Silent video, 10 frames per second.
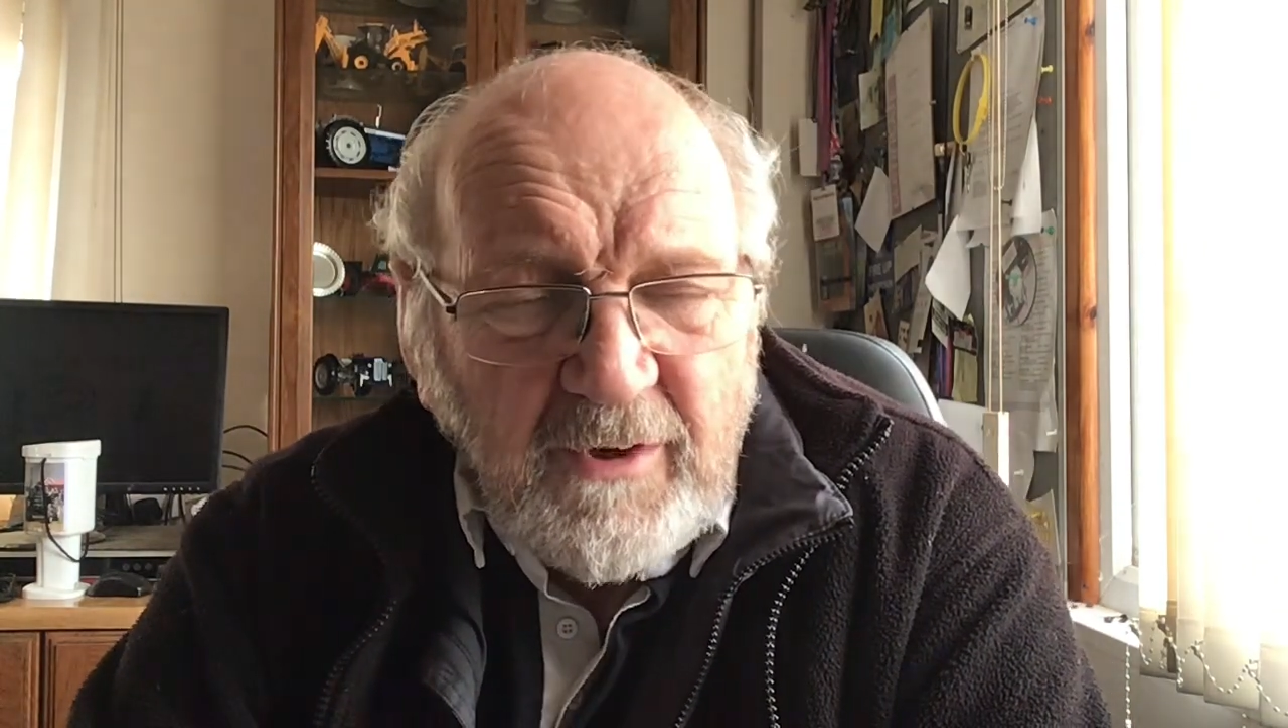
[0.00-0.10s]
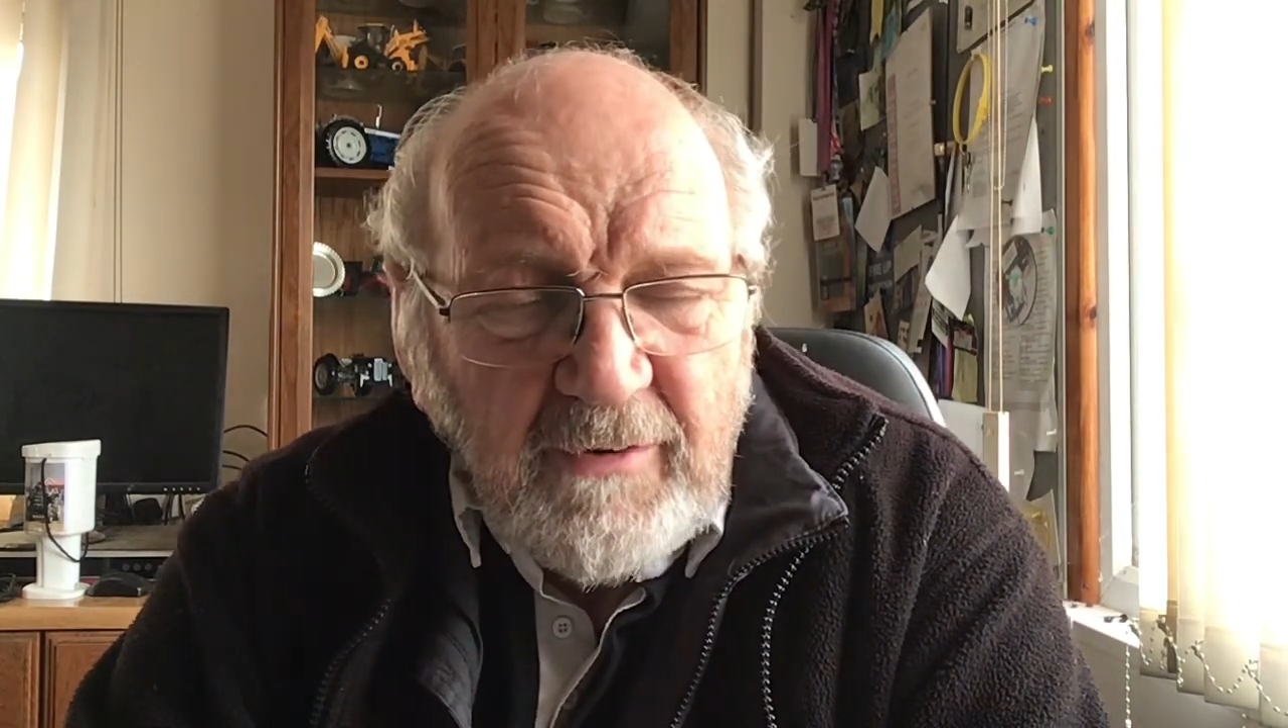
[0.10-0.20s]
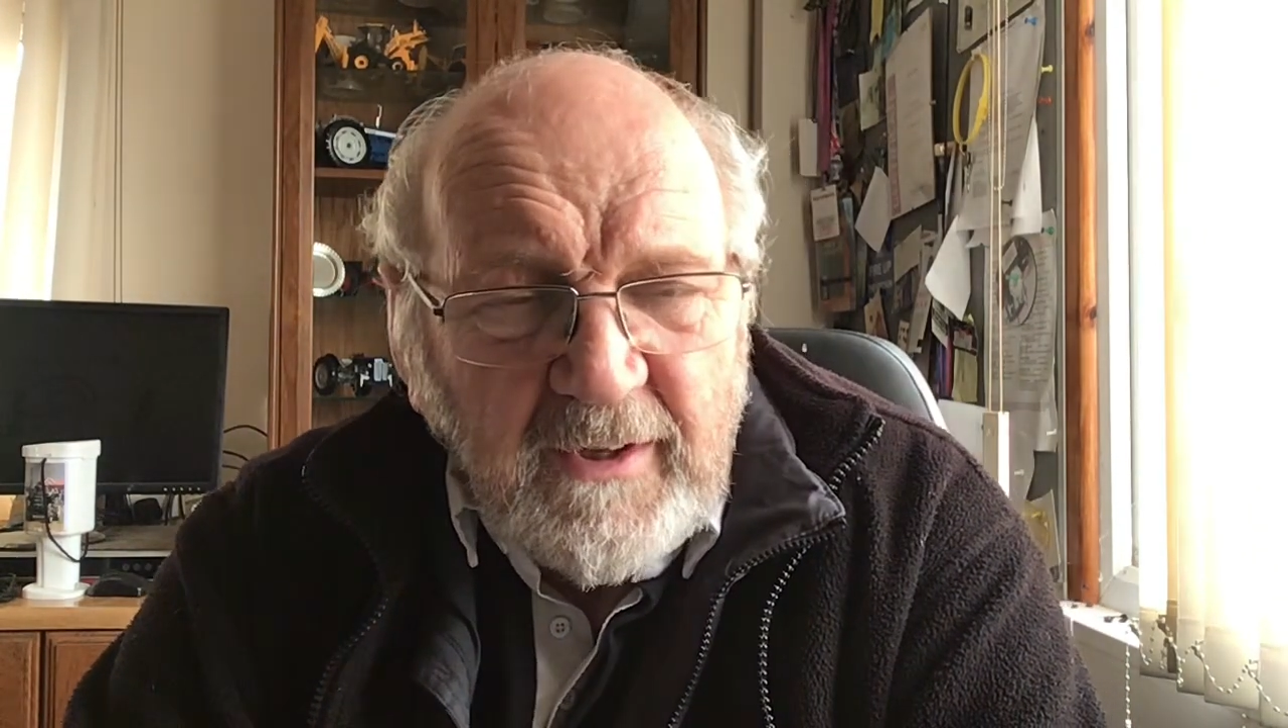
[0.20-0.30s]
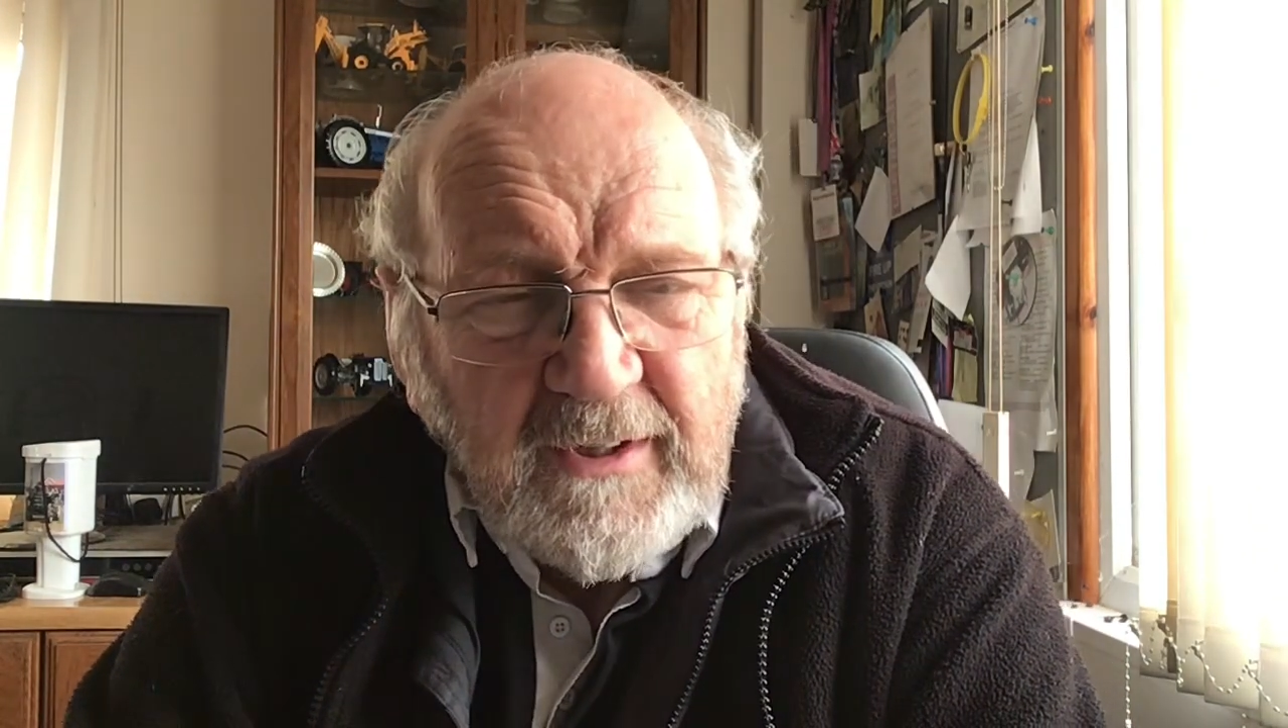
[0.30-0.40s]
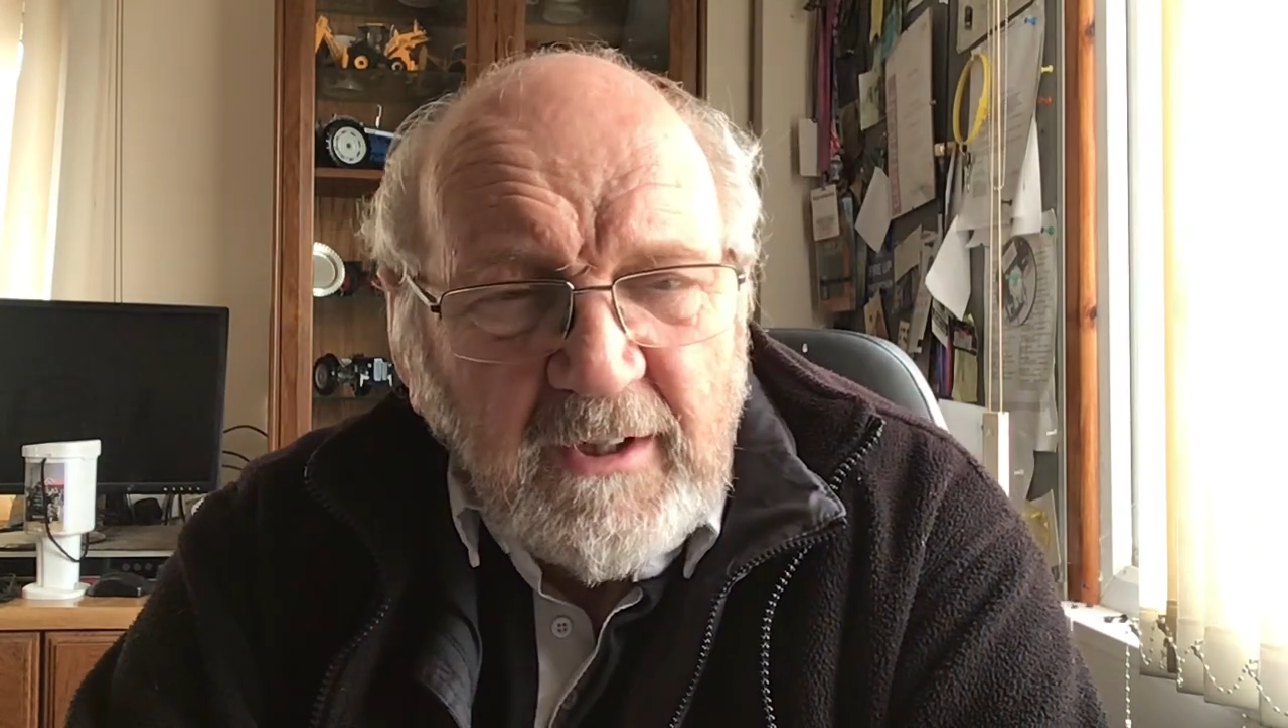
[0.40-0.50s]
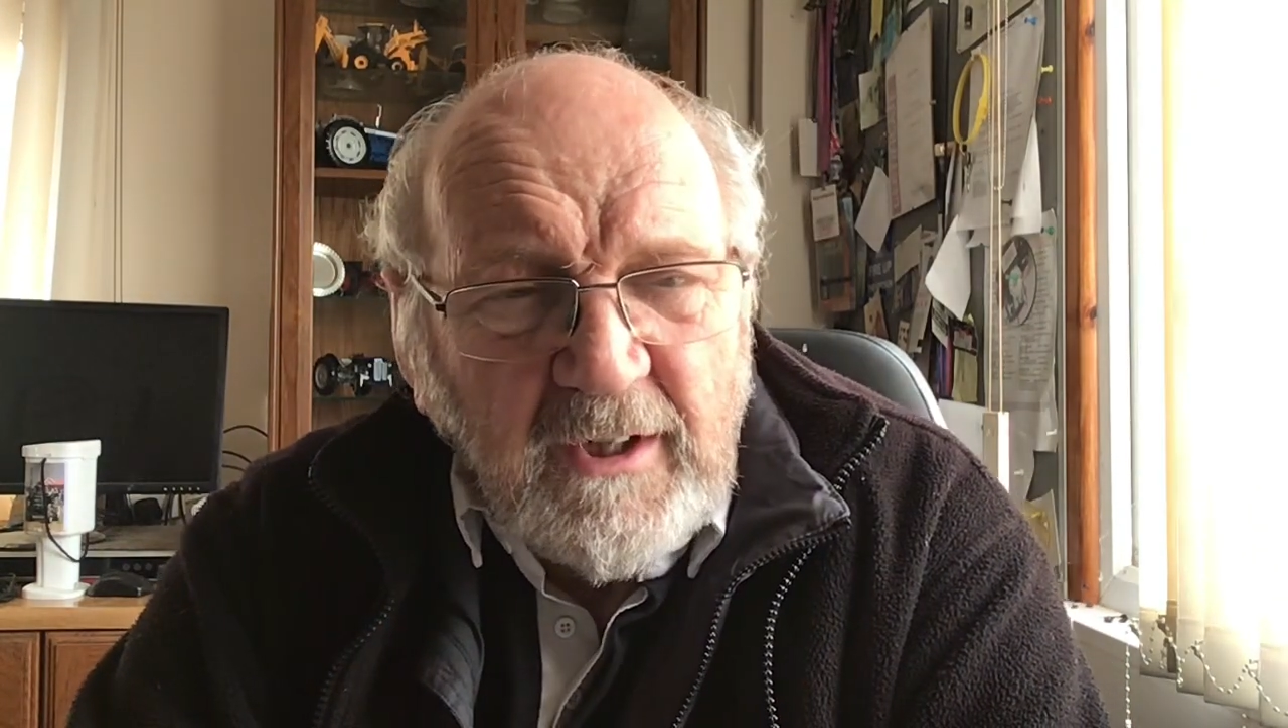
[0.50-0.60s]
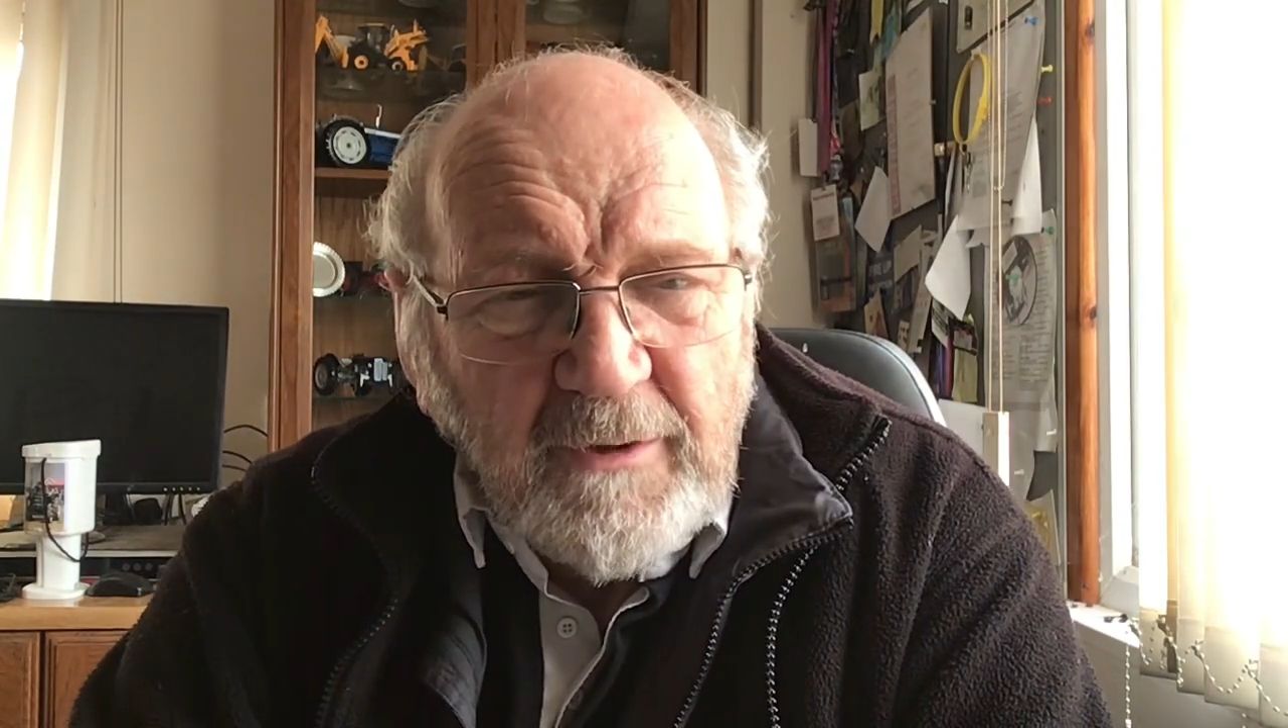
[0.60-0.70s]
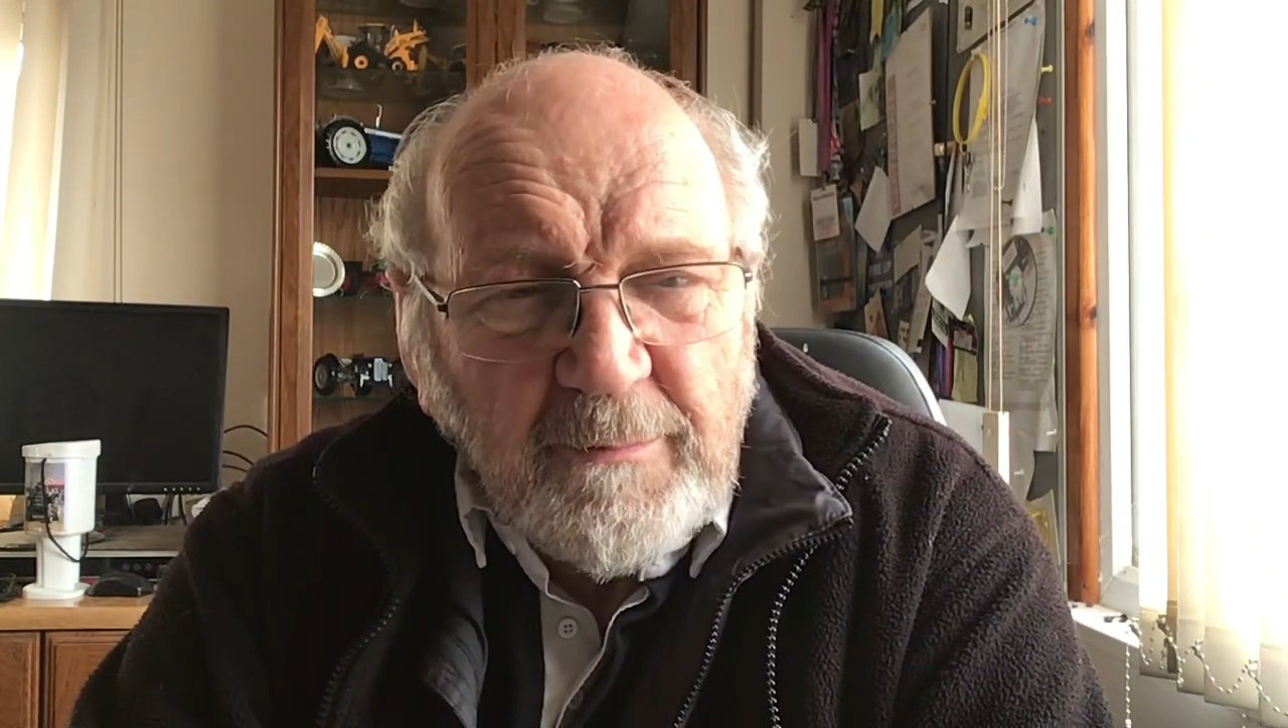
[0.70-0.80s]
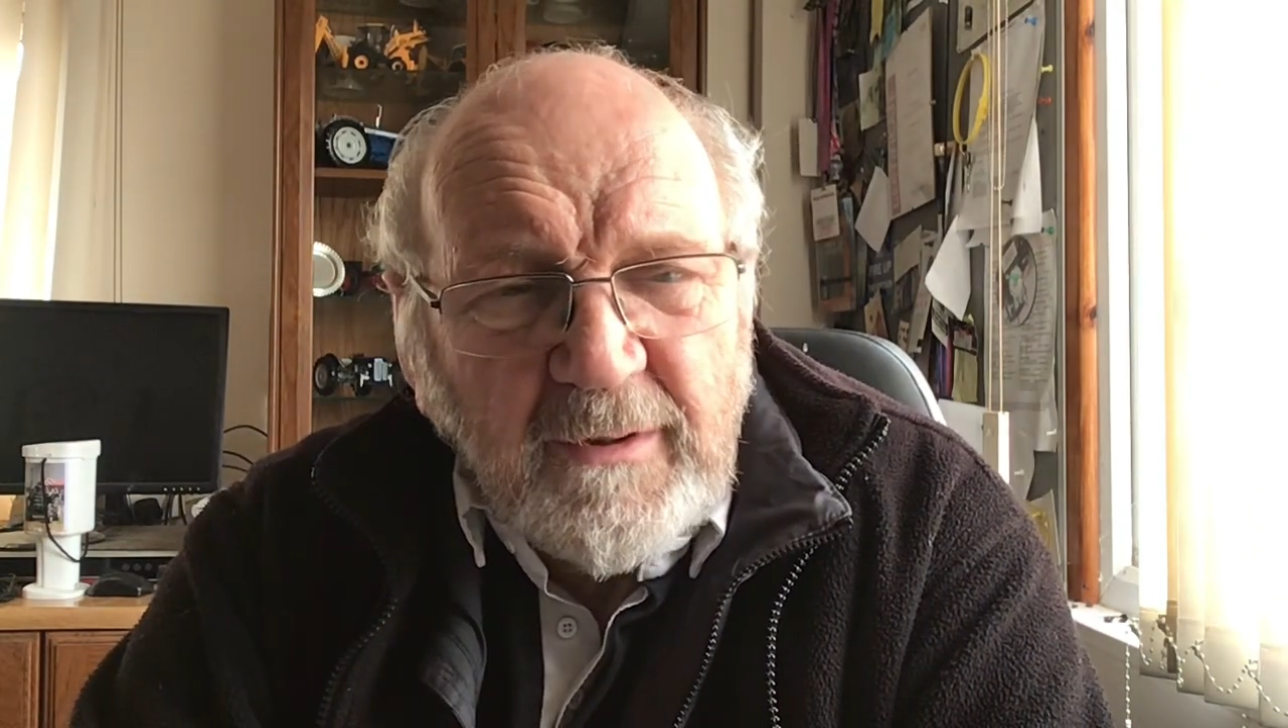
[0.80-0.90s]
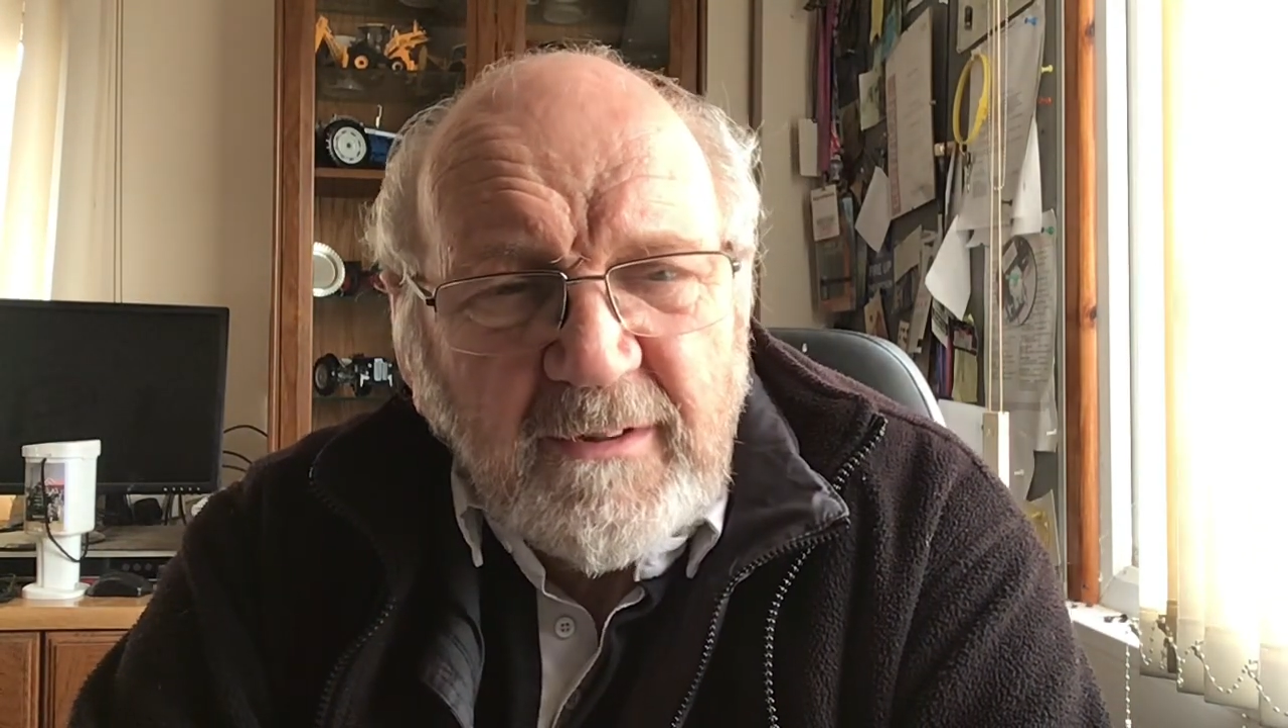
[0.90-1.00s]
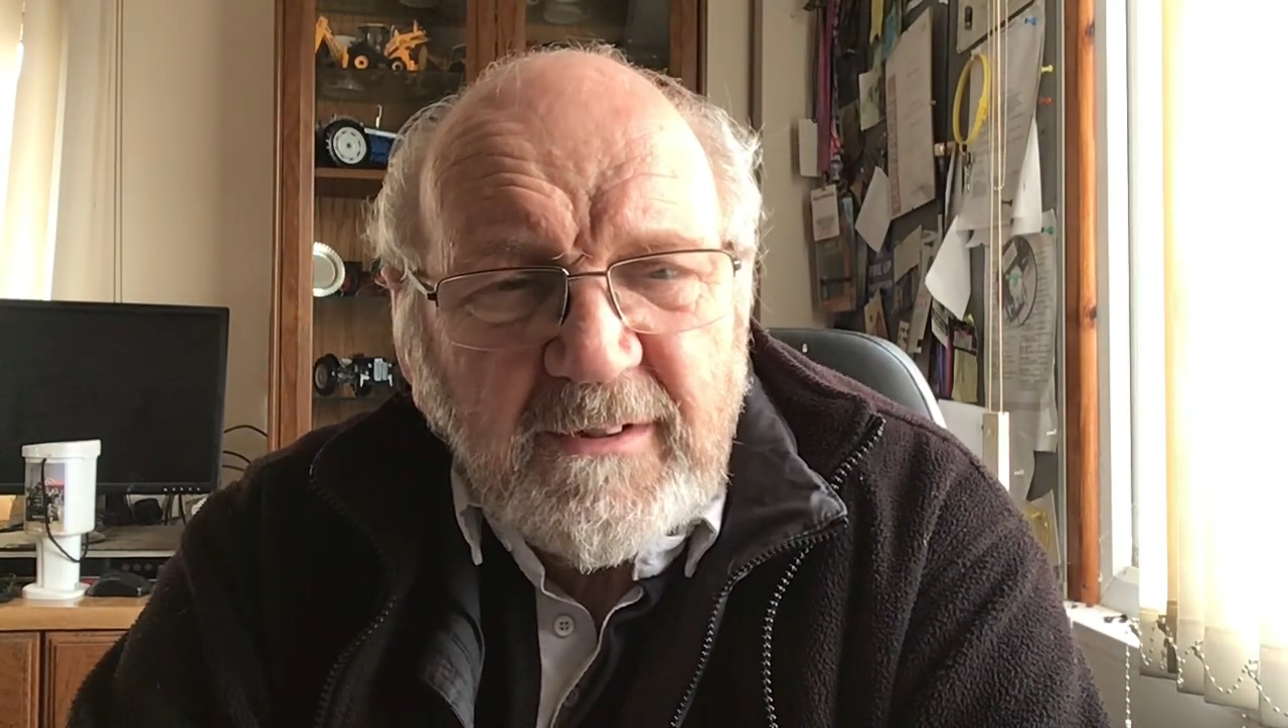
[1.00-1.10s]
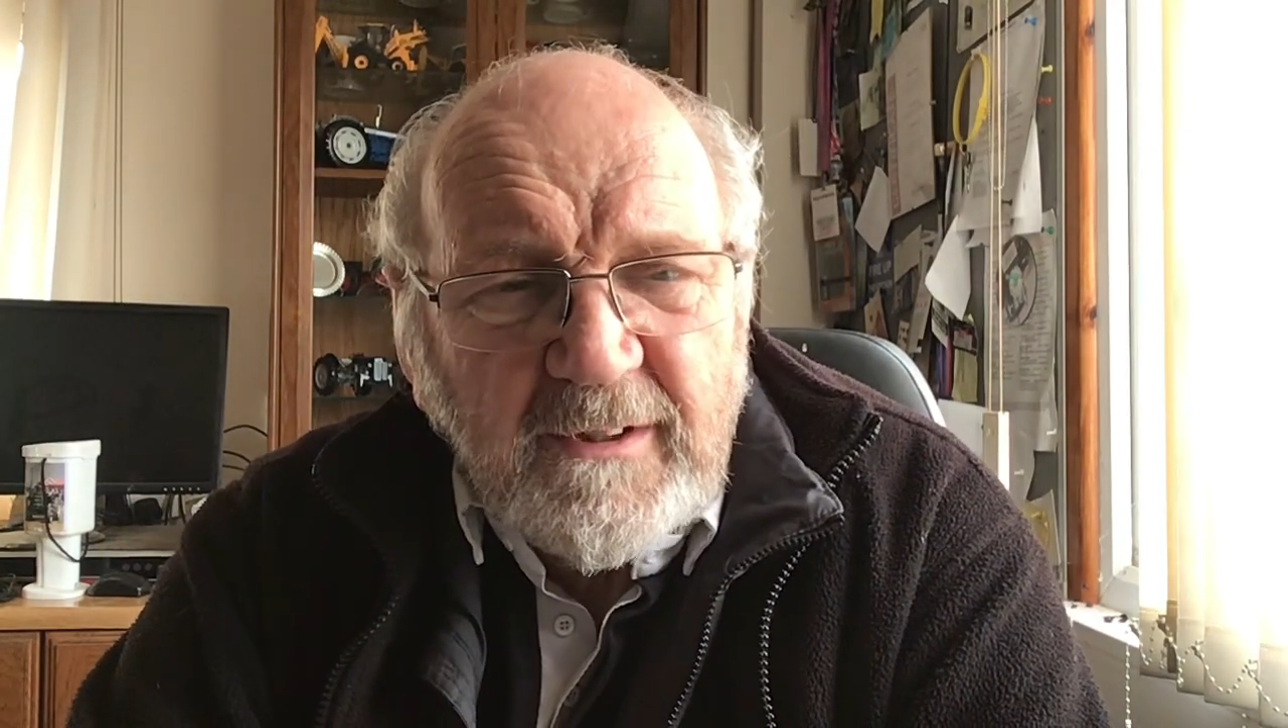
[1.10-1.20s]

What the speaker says: it around the yard, but